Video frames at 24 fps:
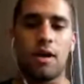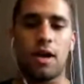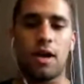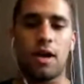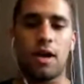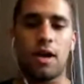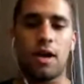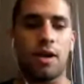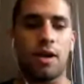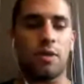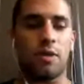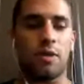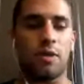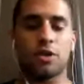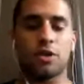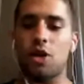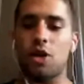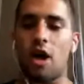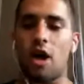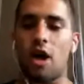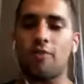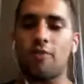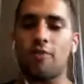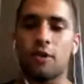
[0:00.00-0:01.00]
a
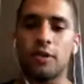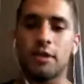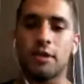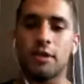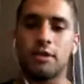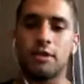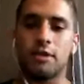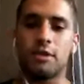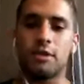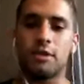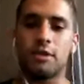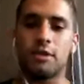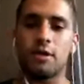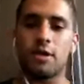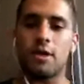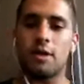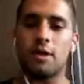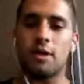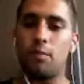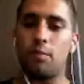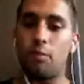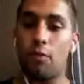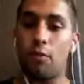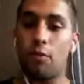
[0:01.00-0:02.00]
soft goods
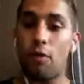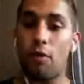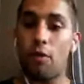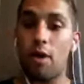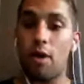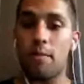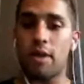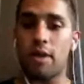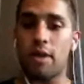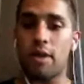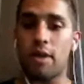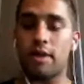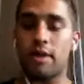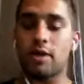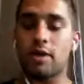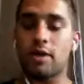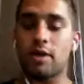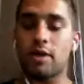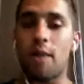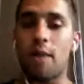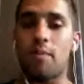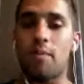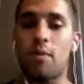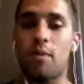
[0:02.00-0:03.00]
brim at the
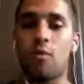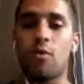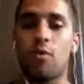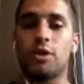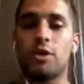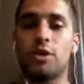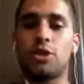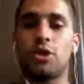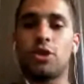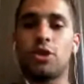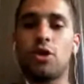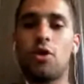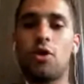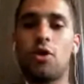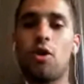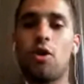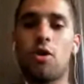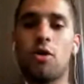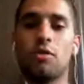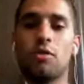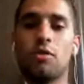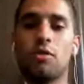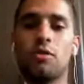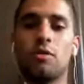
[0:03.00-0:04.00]
top, which are
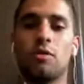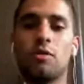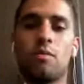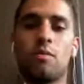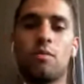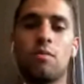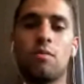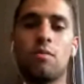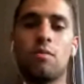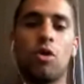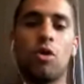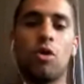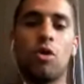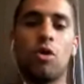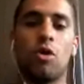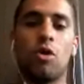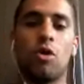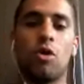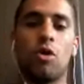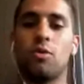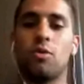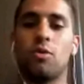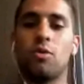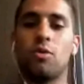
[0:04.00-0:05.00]
all moldable
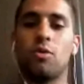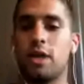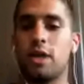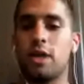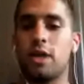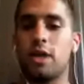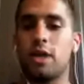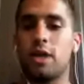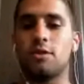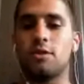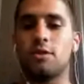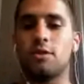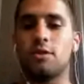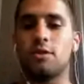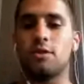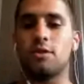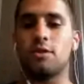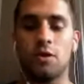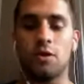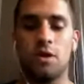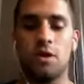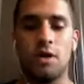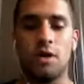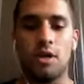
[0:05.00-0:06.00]
with heat. So
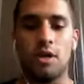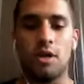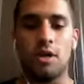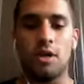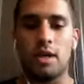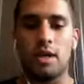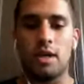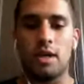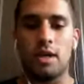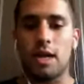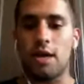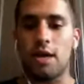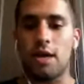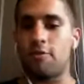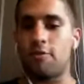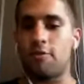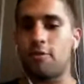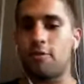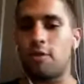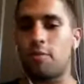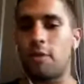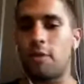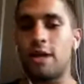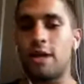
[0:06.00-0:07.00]
if a
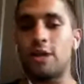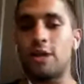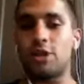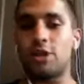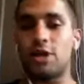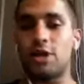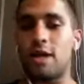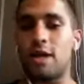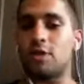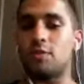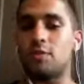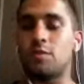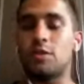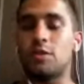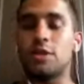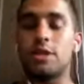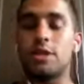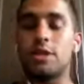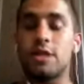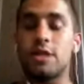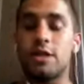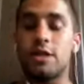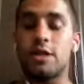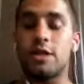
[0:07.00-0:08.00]
patient has some
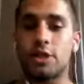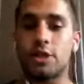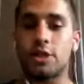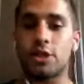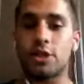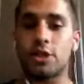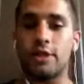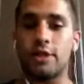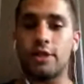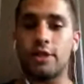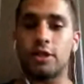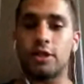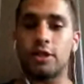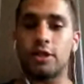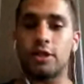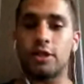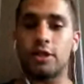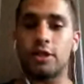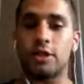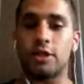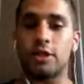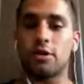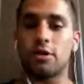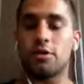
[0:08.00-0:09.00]
serious changes,
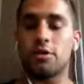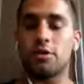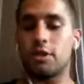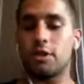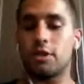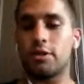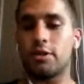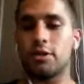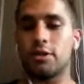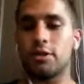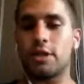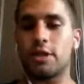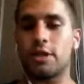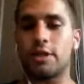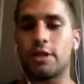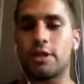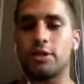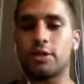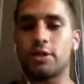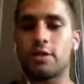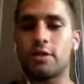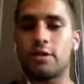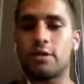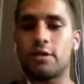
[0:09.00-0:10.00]
undergo serious changes
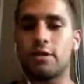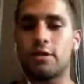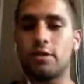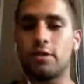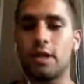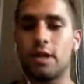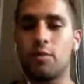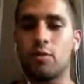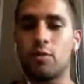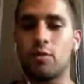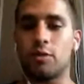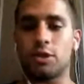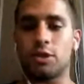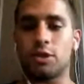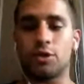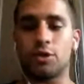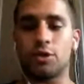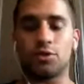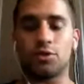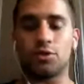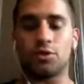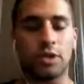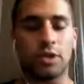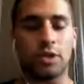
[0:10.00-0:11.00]
to their limb, which is
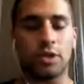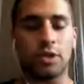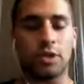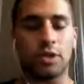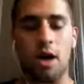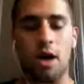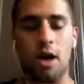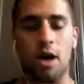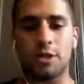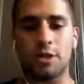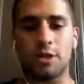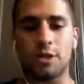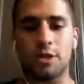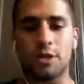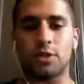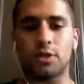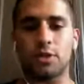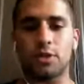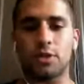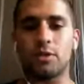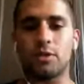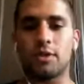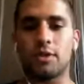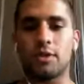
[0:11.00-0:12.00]
really common, especially
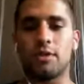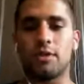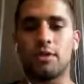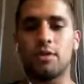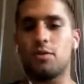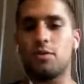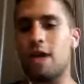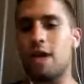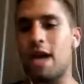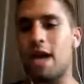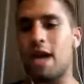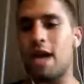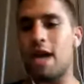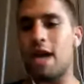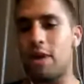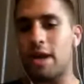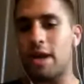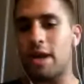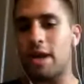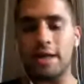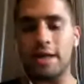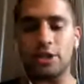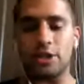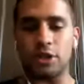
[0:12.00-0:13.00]
with, you know, diabetic
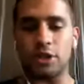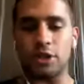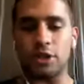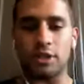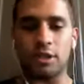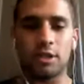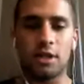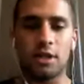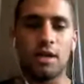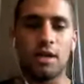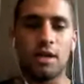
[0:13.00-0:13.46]
patients,